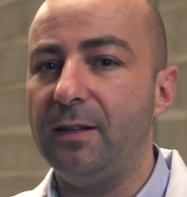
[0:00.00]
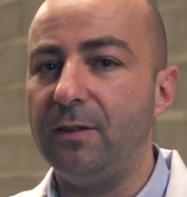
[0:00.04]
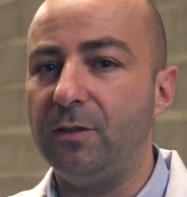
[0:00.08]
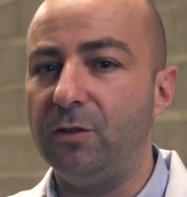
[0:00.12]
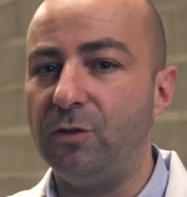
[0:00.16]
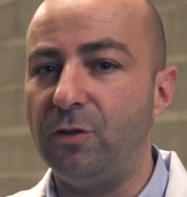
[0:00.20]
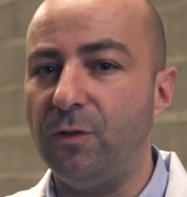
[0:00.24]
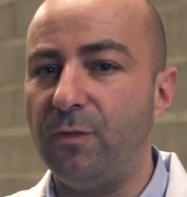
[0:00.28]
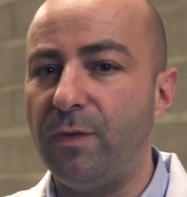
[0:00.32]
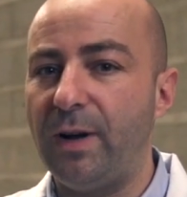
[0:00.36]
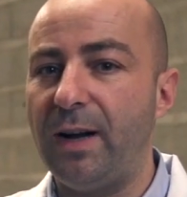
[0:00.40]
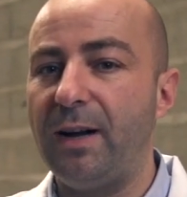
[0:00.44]

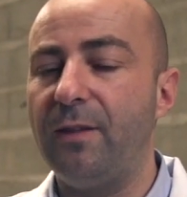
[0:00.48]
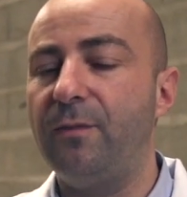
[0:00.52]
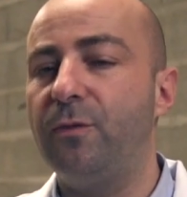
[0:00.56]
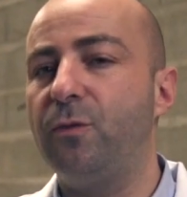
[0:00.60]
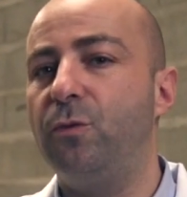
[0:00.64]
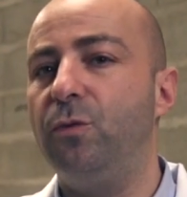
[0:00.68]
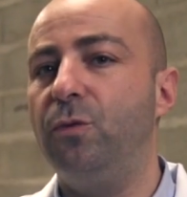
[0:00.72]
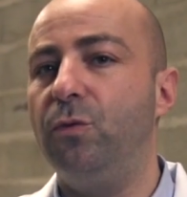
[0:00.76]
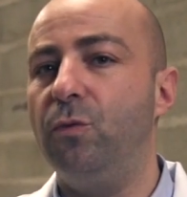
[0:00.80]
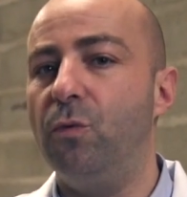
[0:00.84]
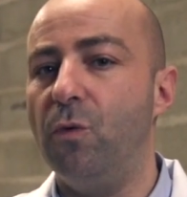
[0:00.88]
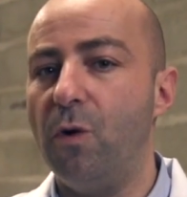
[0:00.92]
The valve
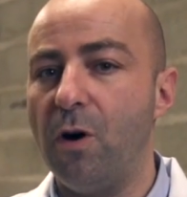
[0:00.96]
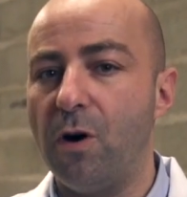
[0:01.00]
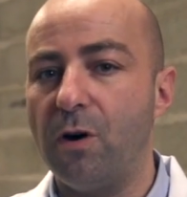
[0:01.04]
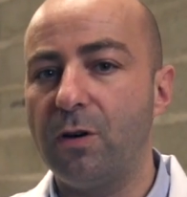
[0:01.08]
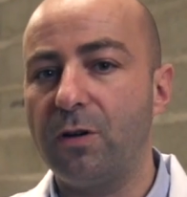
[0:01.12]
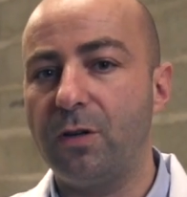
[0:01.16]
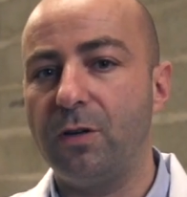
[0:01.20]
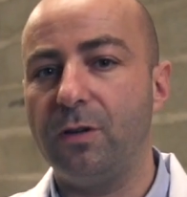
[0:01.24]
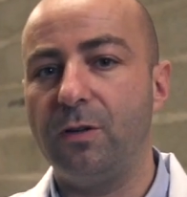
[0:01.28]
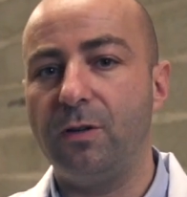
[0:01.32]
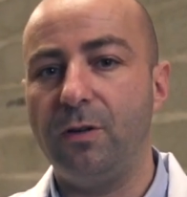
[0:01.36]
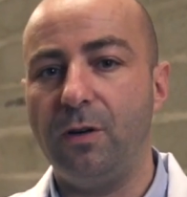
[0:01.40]
could
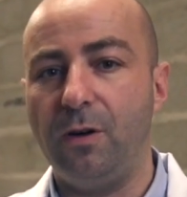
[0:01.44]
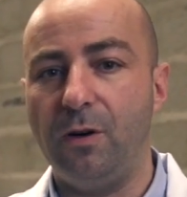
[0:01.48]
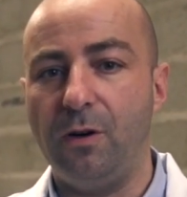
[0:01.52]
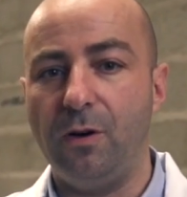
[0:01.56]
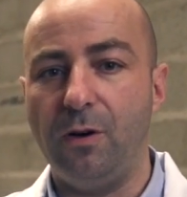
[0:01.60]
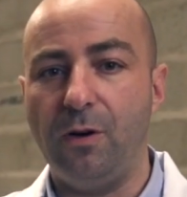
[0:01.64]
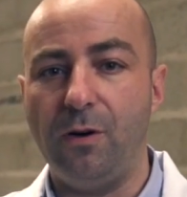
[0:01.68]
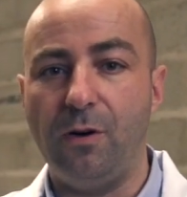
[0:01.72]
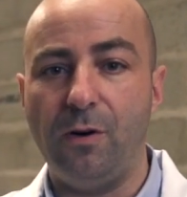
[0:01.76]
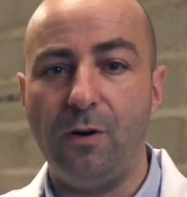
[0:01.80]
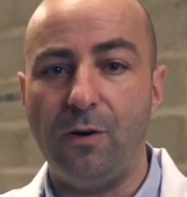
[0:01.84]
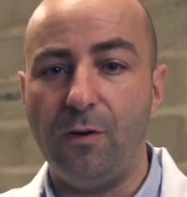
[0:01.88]
work
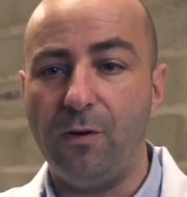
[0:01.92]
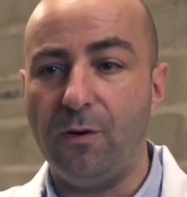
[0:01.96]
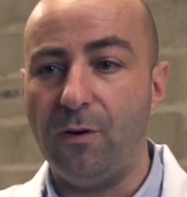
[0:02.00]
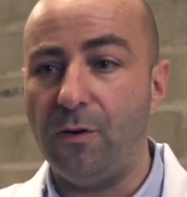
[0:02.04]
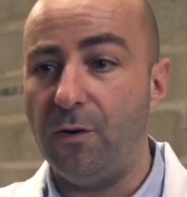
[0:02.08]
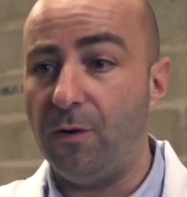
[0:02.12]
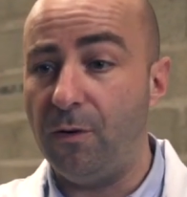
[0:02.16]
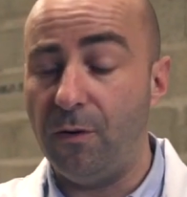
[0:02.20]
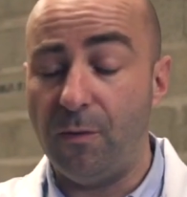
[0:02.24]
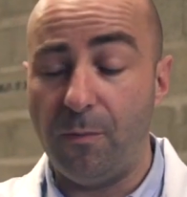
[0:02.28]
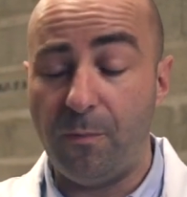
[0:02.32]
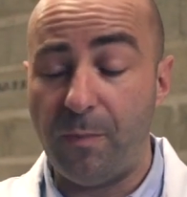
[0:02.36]

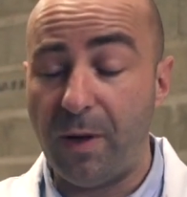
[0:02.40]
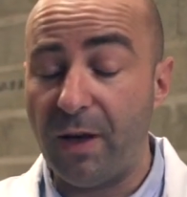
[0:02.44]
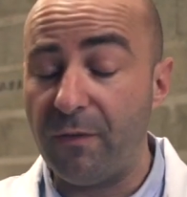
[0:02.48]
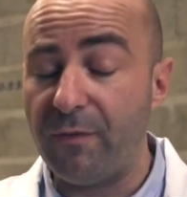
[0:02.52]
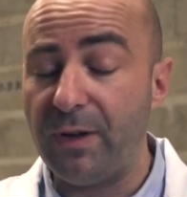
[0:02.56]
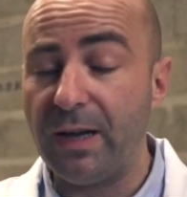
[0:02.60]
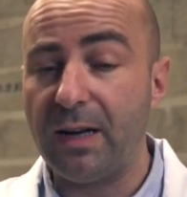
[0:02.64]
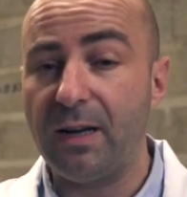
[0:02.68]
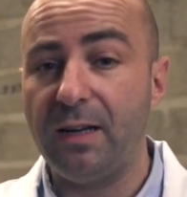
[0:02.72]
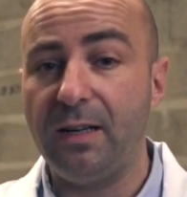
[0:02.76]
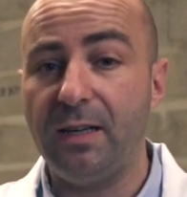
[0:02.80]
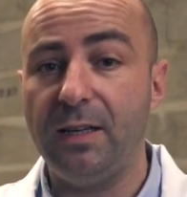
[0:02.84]

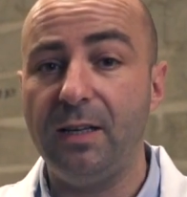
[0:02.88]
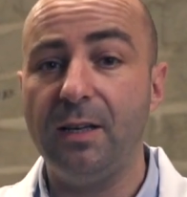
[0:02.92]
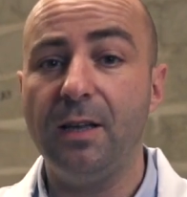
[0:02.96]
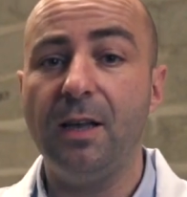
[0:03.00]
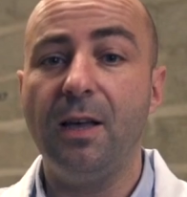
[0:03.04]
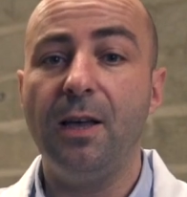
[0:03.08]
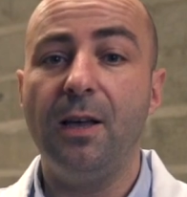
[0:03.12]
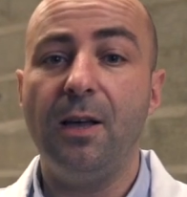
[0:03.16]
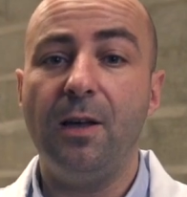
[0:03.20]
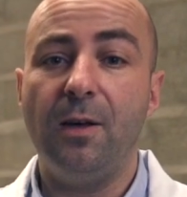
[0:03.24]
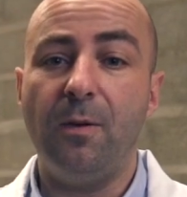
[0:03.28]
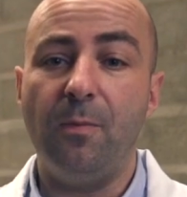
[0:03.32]
perfectly,
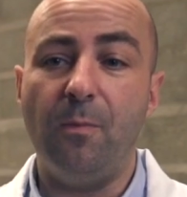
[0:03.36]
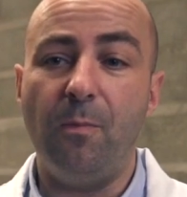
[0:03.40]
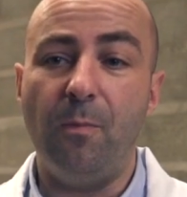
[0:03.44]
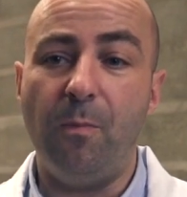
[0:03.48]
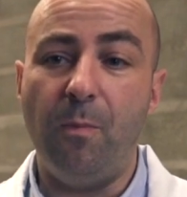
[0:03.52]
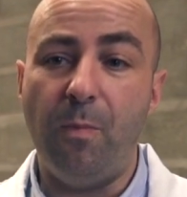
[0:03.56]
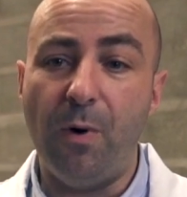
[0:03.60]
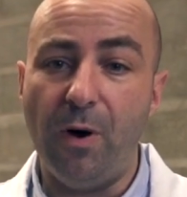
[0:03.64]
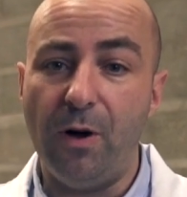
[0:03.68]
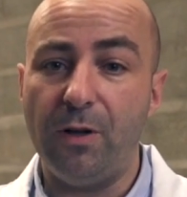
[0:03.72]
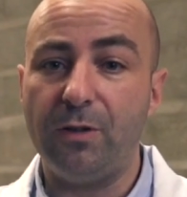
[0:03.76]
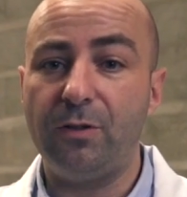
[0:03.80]

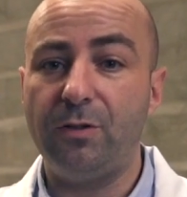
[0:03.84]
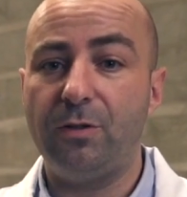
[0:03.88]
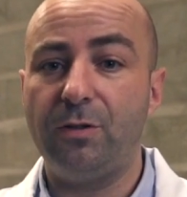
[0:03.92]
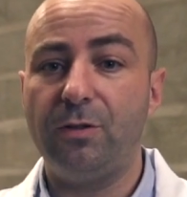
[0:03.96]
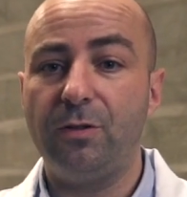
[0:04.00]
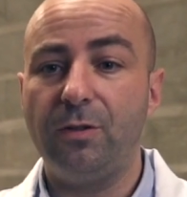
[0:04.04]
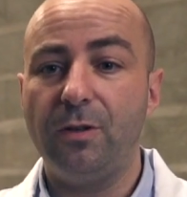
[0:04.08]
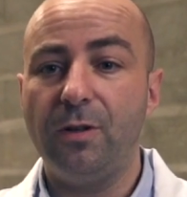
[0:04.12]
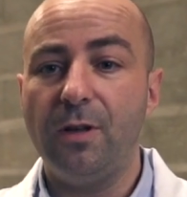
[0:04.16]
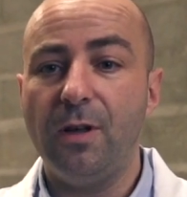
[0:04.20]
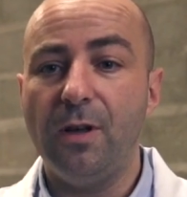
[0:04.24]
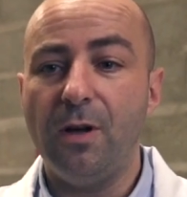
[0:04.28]
but
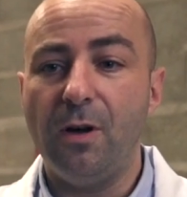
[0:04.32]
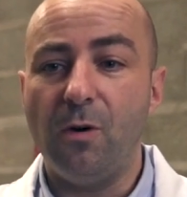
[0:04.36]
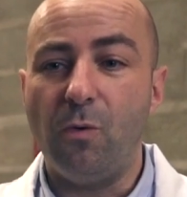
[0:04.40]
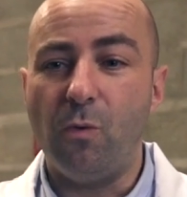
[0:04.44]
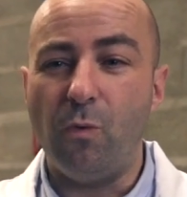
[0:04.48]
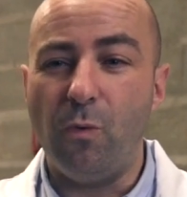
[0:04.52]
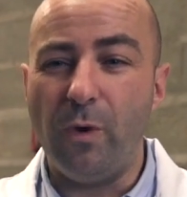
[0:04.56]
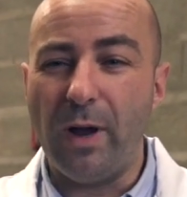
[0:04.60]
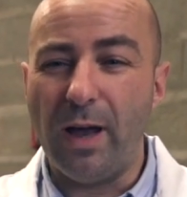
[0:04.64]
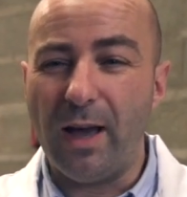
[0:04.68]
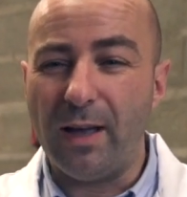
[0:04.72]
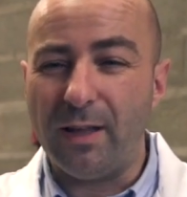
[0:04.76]

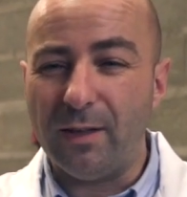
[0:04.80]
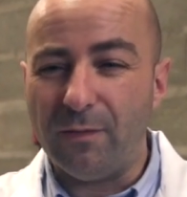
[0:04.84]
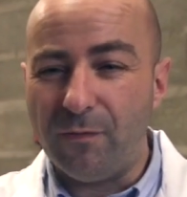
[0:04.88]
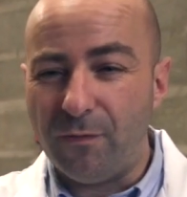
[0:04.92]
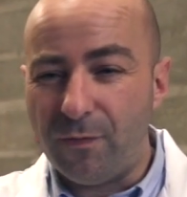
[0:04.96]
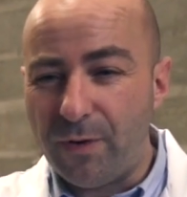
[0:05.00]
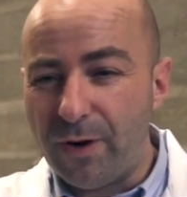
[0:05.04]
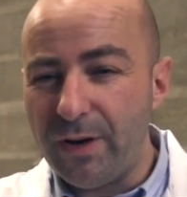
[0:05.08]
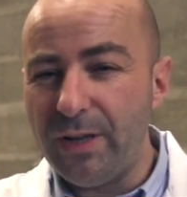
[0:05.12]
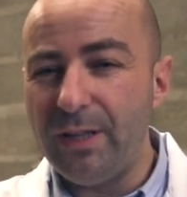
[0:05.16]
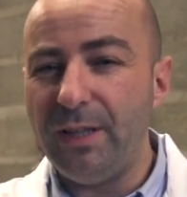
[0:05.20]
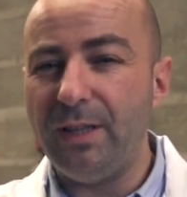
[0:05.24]
we are
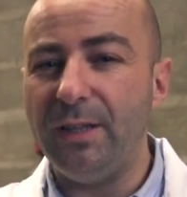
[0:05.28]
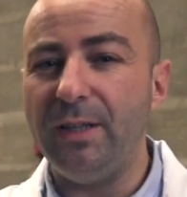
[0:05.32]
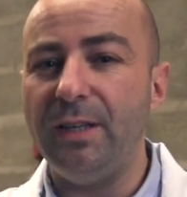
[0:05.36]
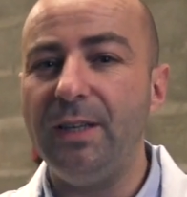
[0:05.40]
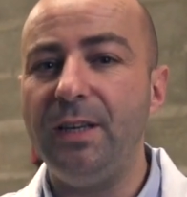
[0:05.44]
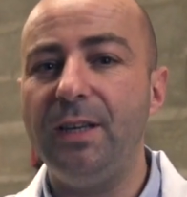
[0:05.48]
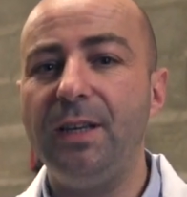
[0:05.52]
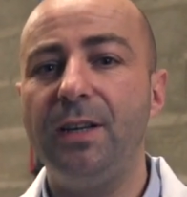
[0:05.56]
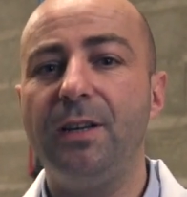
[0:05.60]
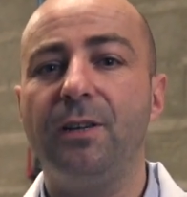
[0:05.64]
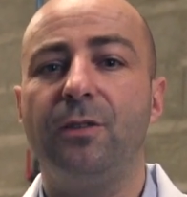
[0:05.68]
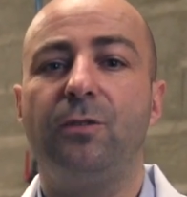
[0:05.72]
very
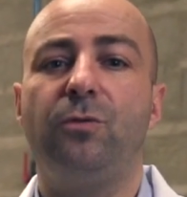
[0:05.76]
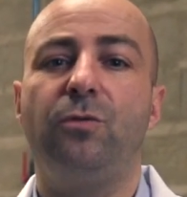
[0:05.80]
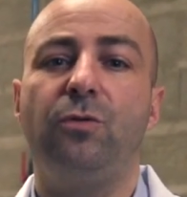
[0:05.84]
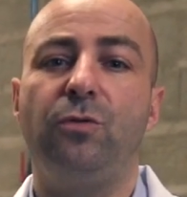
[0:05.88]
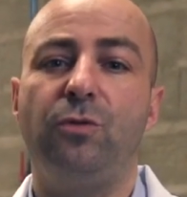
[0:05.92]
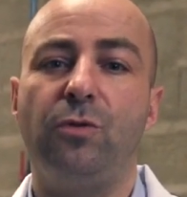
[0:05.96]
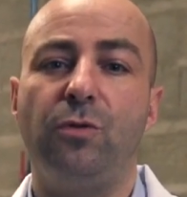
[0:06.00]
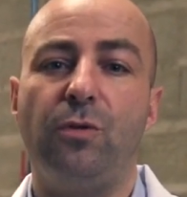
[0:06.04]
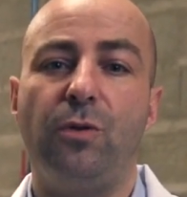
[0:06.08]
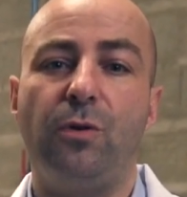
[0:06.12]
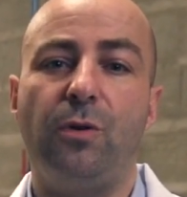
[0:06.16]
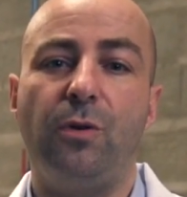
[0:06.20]
near to
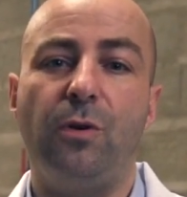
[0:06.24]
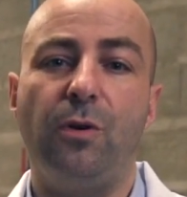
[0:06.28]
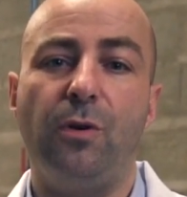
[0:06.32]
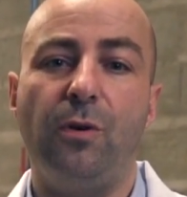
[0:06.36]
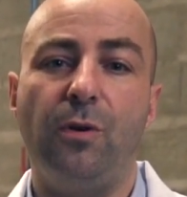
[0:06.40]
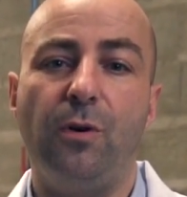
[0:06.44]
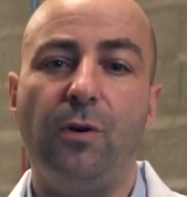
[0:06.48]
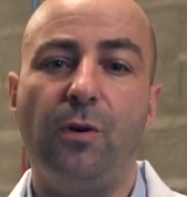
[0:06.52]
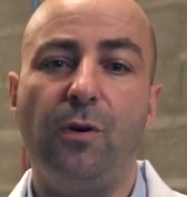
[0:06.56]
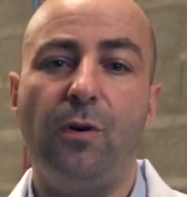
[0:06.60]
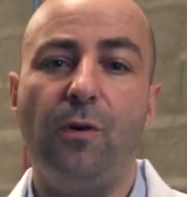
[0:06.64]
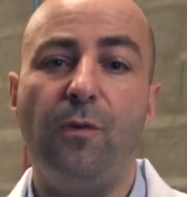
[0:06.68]

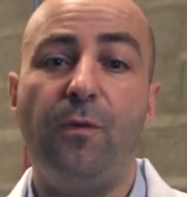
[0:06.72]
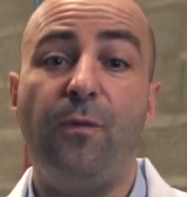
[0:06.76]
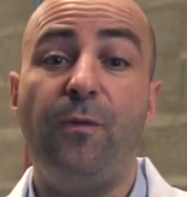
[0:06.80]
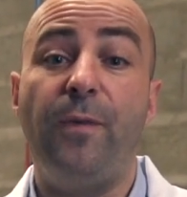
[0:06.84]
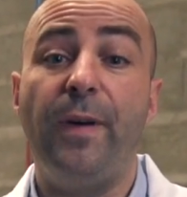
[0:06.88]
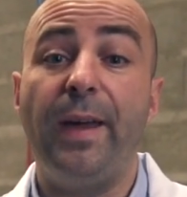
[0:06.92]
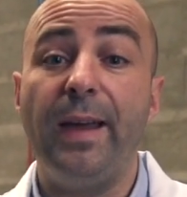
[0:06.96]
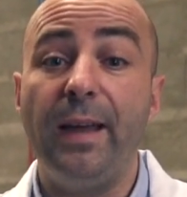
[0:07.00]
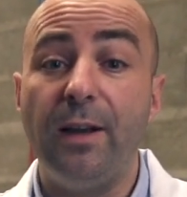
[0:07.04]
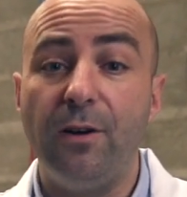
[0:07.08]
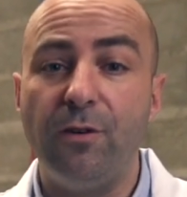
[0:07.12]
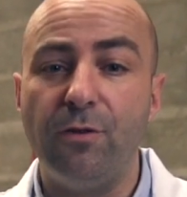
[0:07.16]
the
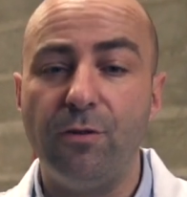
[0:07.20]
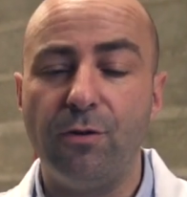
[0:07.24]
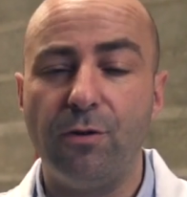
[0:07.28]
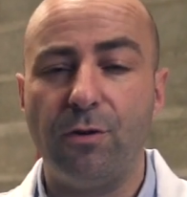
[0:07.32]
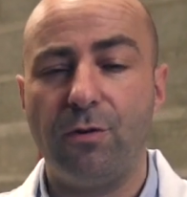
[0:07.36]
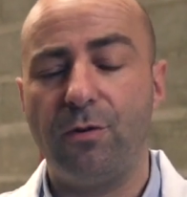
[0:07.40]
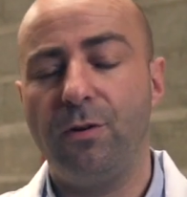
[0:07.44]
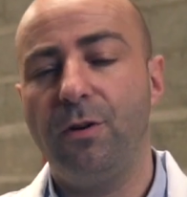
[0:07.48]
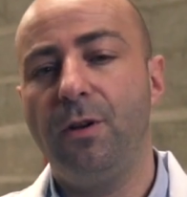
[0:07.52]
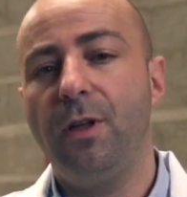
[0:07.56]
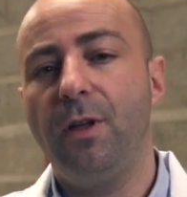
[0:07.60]
failure